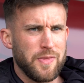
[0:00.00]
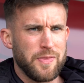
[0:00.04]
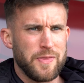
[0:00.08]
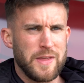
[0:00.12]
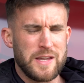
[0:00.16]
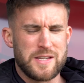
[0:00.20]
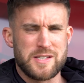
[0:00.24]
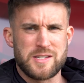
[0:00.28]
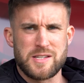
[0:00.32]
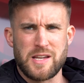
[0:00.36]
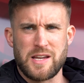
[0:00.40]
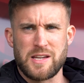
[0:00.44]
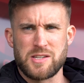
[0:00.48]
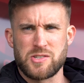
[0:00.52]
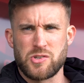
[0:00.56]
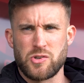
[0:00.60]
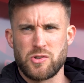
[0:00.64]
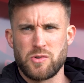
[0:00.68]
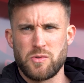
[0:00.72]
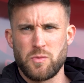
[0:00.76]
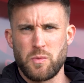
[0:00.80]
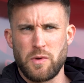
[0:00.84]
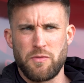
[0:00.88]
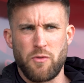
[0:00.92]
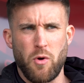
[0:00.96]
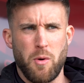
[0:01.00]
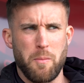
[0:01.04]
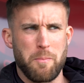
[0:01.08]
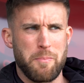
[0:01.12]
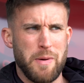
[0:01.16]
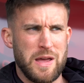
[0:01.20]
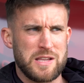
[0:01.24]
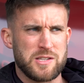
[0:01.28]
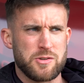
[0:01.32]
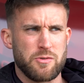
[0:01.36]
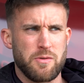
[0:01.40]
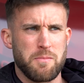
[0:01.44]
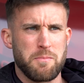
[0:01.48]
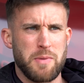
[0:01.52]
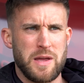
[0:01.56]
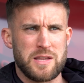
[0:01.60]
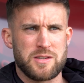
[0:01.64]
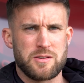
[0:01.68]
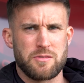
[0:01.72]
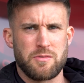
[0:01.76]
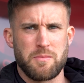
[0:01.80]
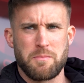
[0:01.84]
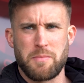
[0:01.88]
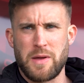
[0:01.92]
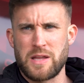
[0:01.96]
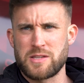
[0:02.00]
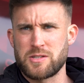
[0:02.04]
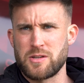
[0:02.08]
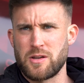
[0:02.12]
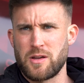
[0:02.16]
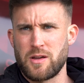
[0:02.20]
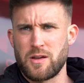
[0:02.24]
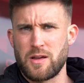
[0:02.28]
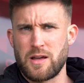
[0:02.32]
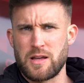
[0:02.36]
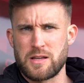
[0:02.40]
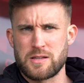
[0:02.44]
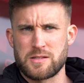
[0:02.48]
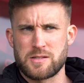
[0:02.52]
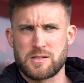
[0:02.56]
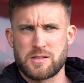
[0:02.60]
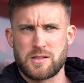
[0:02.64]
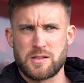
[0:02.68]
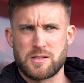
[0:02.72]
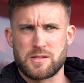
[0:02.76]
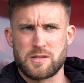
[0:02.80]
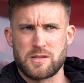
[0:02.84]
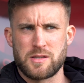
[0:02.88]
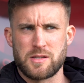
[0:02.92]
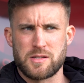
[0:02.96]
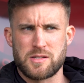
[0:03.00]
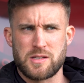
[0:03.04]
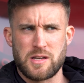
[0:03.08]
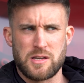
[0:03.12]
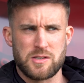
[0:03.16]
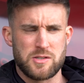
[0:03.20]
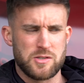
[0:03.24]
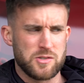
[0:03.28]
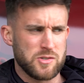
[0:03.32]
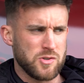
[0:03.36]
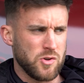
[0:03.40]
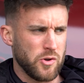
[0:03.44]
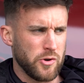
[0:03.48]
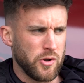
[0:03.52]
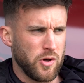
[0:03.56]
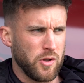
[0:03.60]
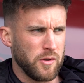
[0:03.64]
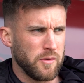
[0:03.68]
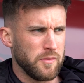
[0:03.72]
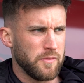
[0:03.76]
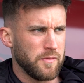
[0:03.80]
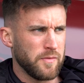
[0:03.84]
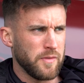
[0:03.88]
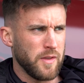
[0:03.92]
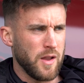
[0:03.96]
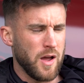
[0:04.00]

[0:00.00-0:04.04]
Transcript: this season, we've got better and better and better as the the season's gone on.